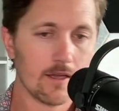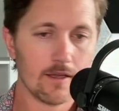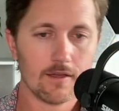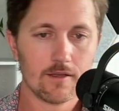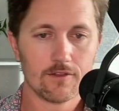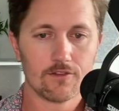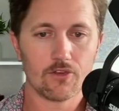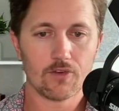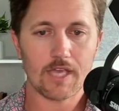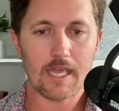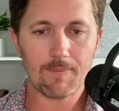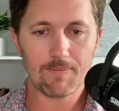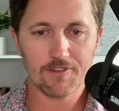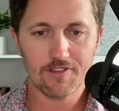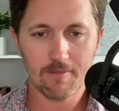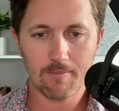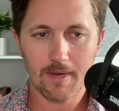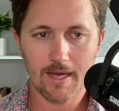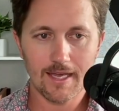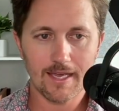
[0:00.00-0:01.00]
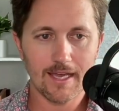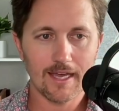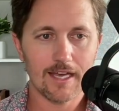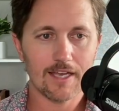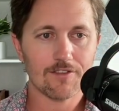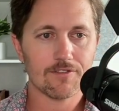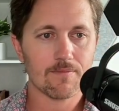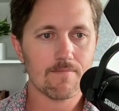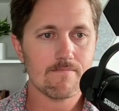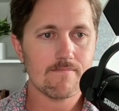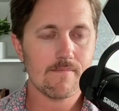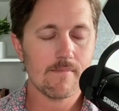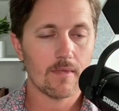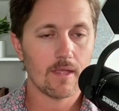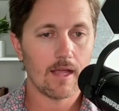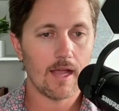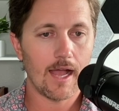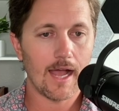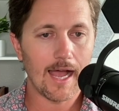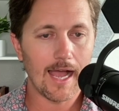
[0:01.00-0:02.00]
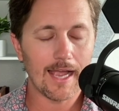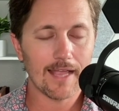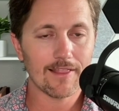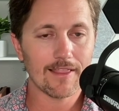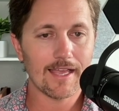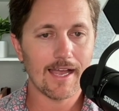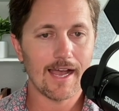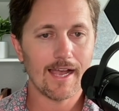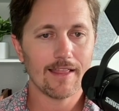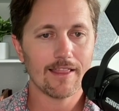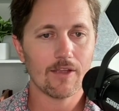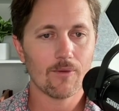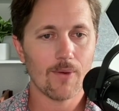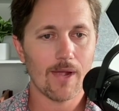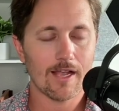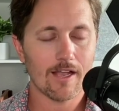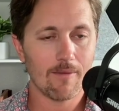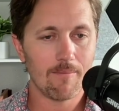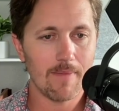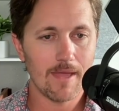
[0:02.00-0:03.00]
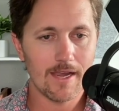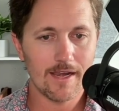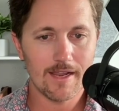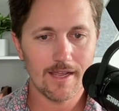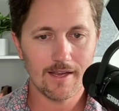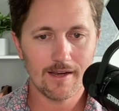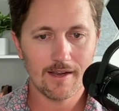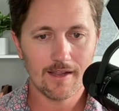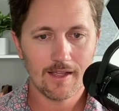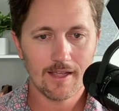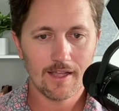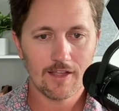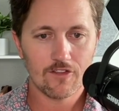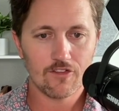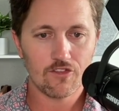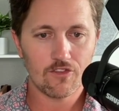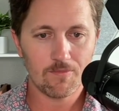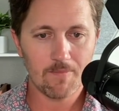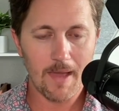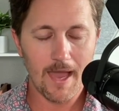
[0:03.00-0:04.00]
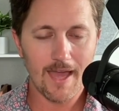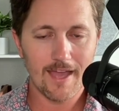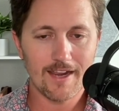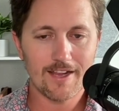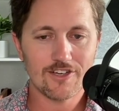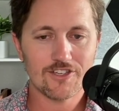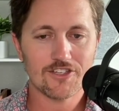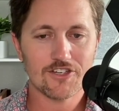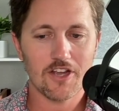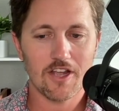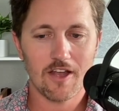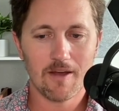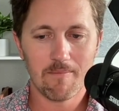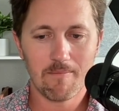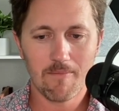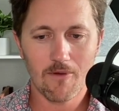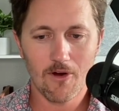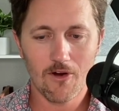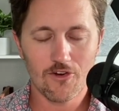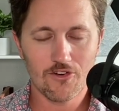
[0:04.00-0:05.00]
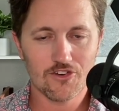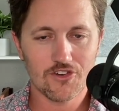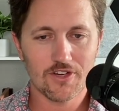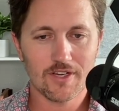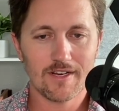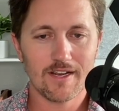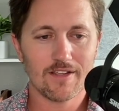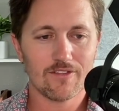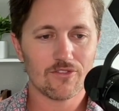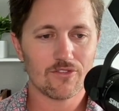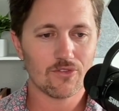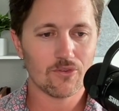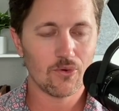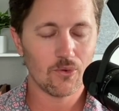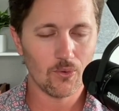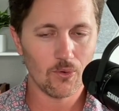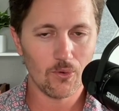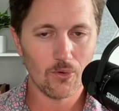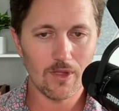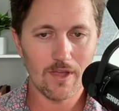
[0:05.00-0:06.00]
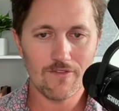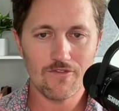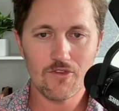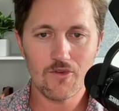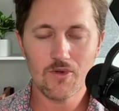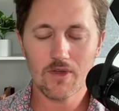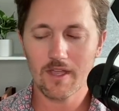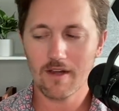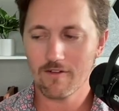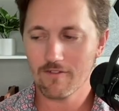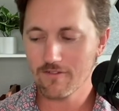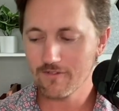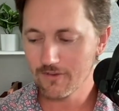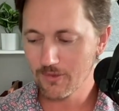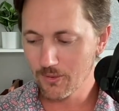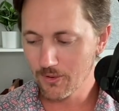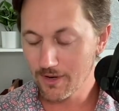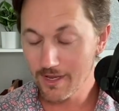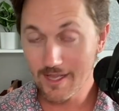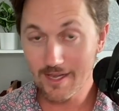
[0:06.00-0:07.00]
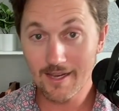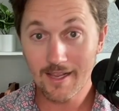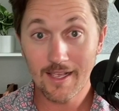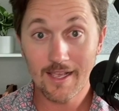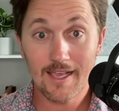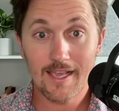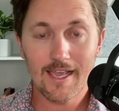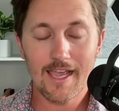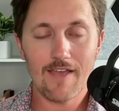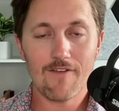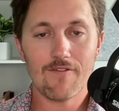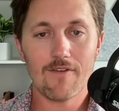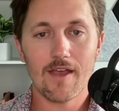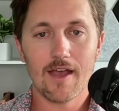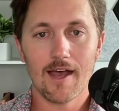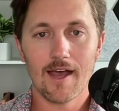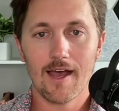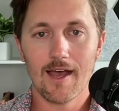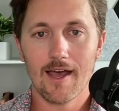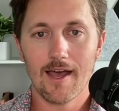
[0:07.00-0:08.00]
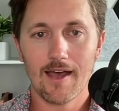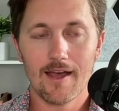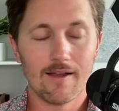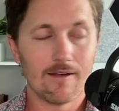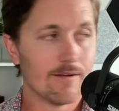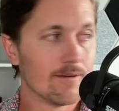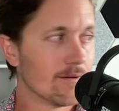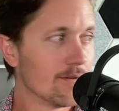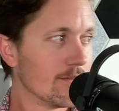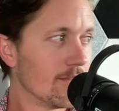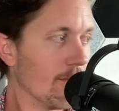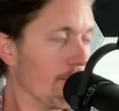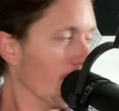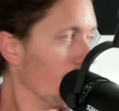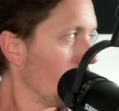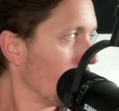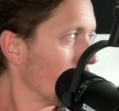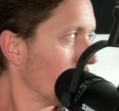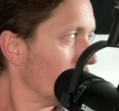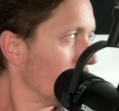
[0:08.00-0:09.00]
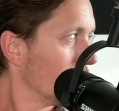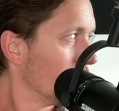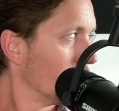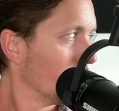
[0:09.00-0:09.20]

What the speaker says: So keep this in mind, guys. Highly, highly recommended Spanish immersion school. If you can afford it, if the money